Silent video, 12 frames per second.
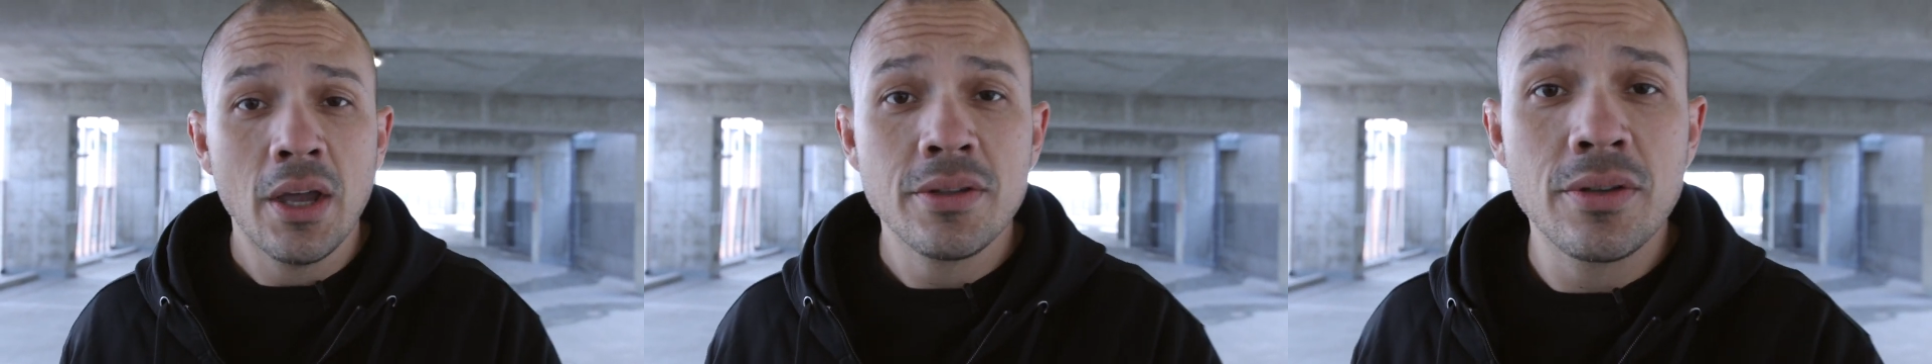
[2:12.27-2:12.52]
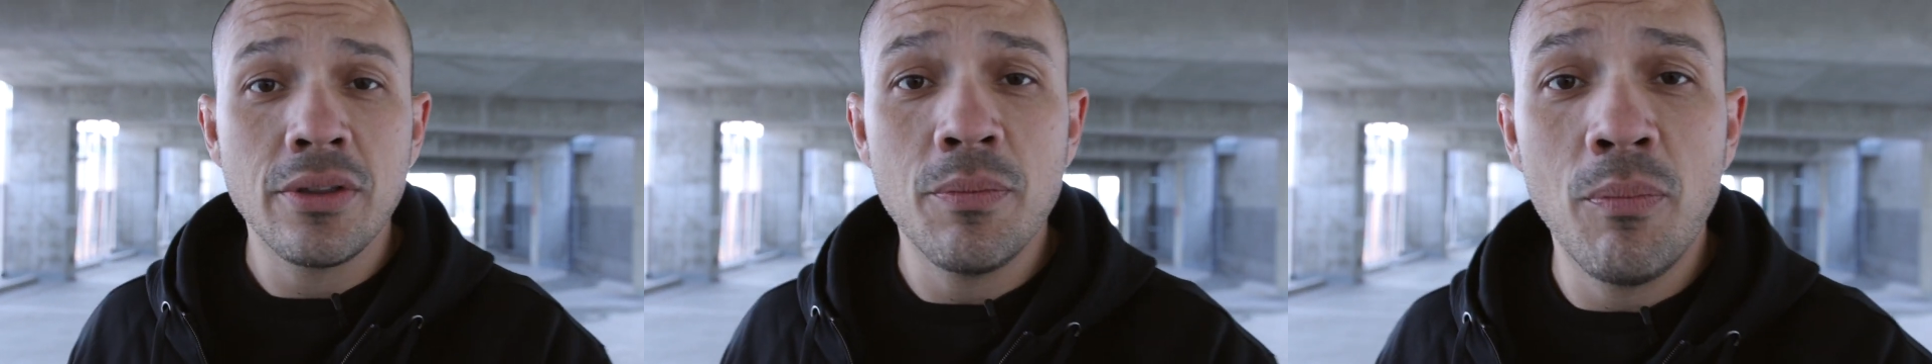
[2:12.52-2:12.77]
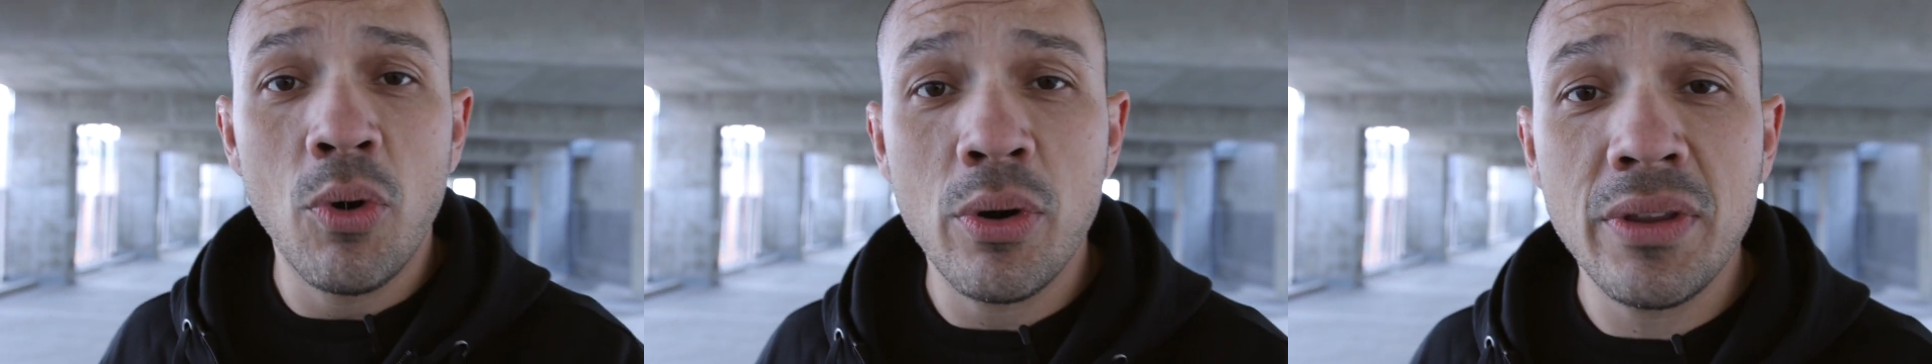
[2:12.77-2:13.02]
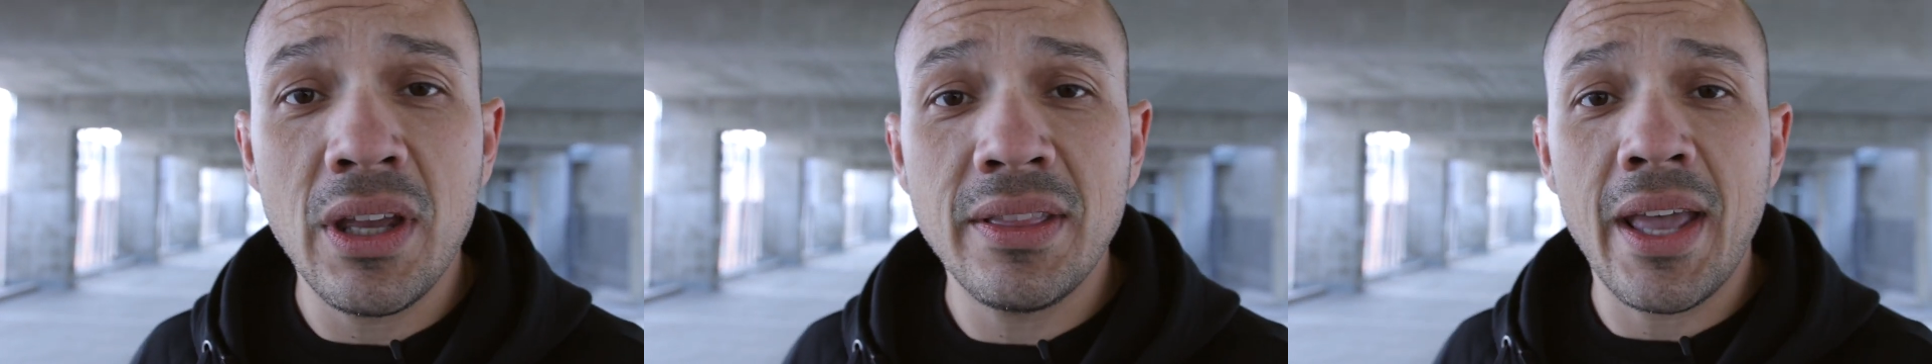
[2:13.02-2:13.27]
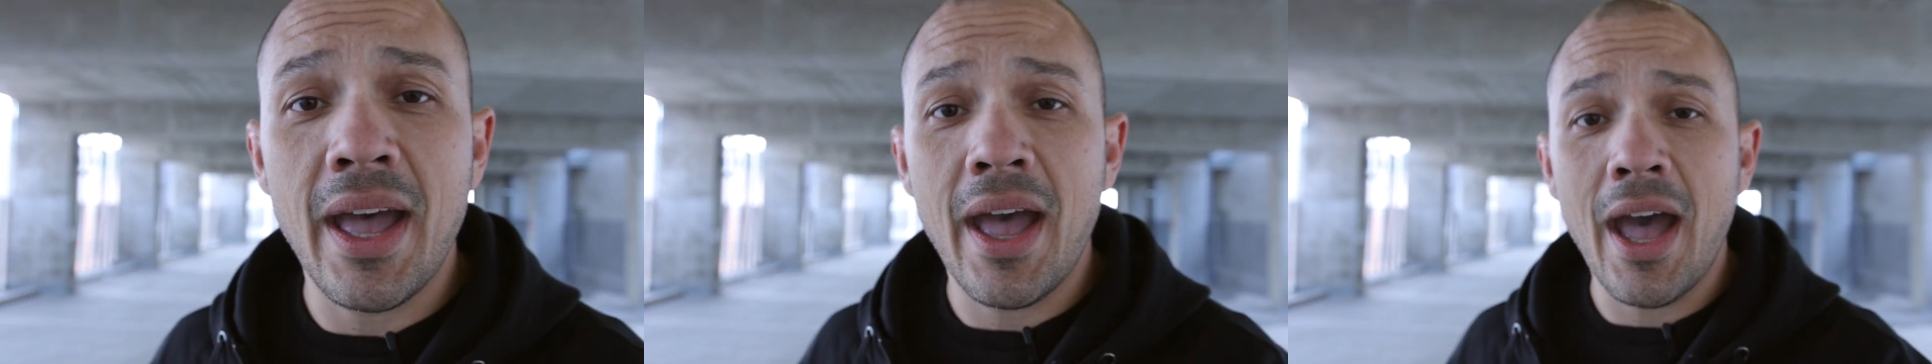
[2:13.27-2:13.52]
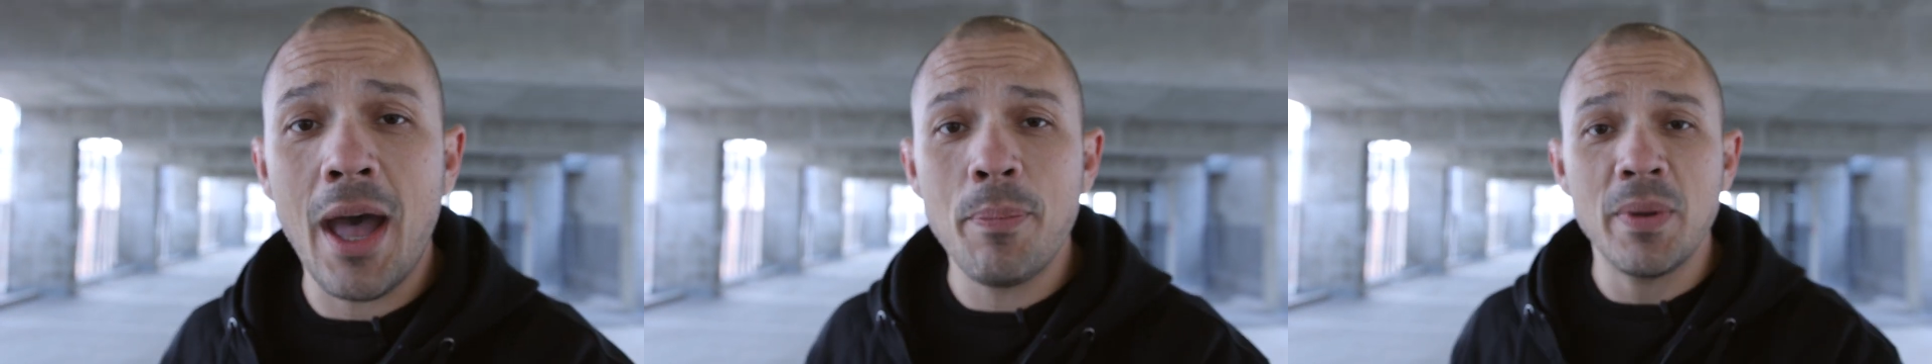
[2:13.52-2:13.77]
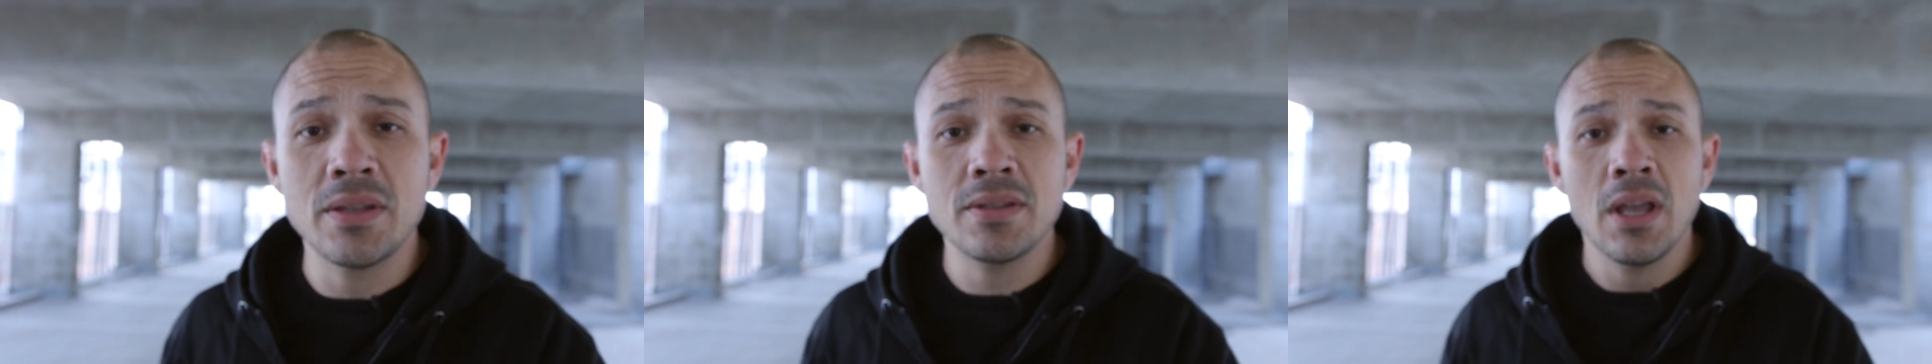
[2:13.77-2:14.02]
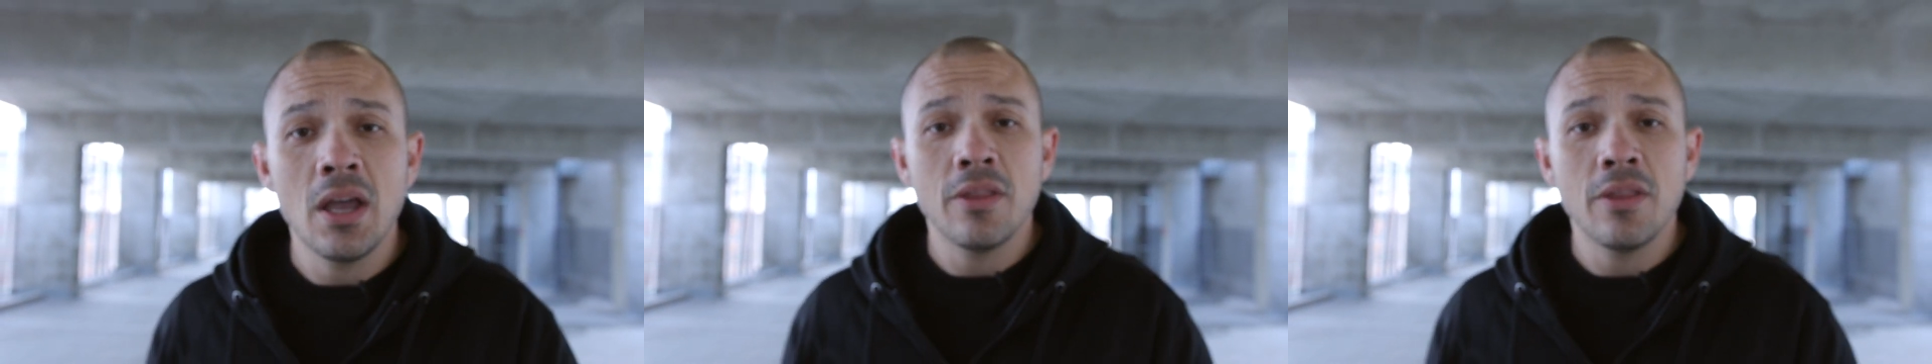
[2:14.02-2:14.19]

So the more that happens,